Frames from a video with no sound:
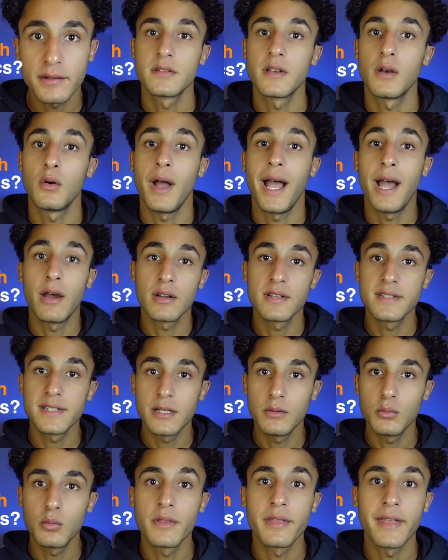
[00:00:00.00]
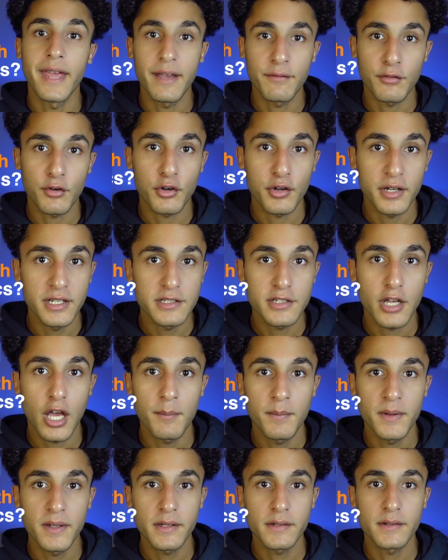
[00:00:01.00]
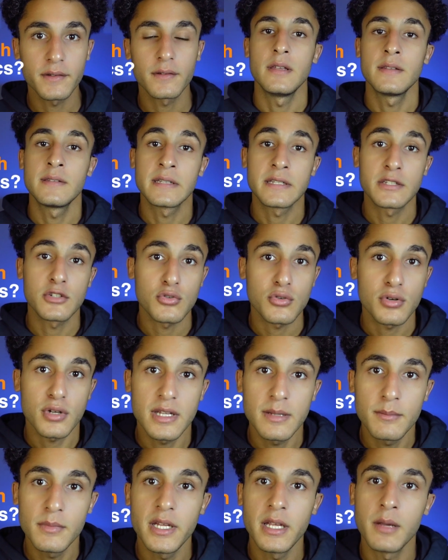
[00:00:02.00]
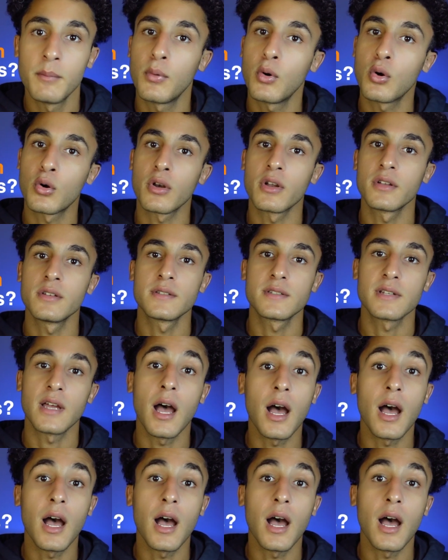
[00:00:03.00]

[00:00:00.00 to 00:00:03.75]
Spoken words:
It's extremely important to